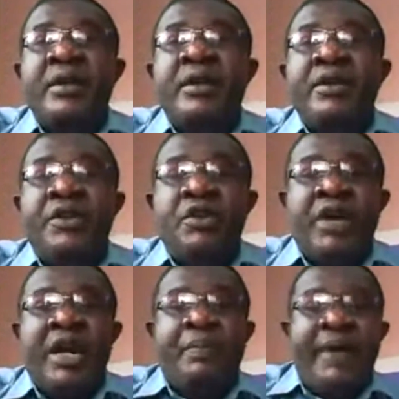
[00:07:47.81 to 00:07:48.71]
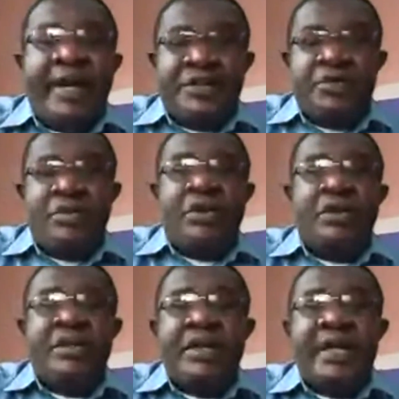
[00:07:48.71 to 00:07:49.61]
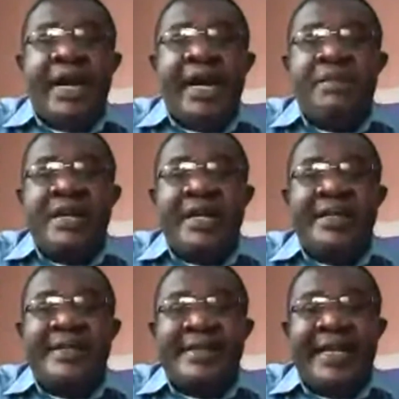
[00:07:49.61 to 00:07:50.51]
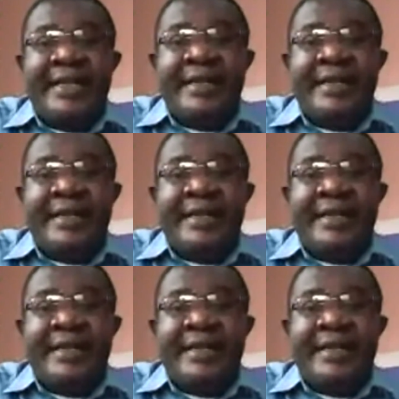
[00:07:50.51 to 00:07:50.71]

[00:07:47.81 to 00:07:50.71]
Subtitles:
your password can be reset,